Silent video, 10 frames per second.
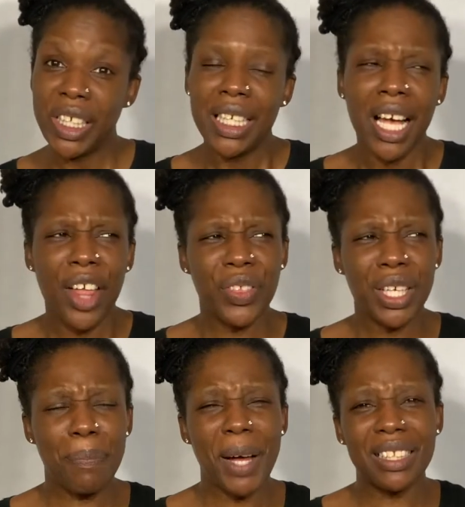and think
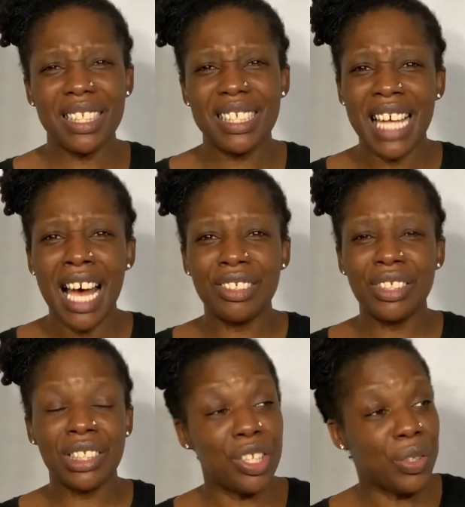about the sounds
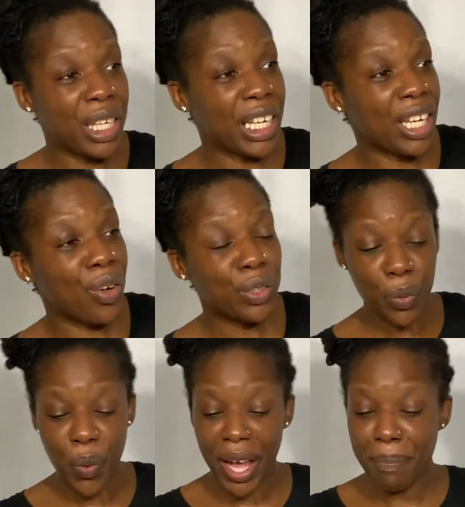that you hear on the
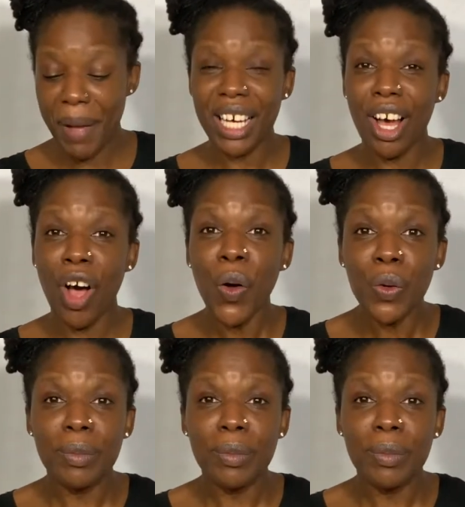way back home.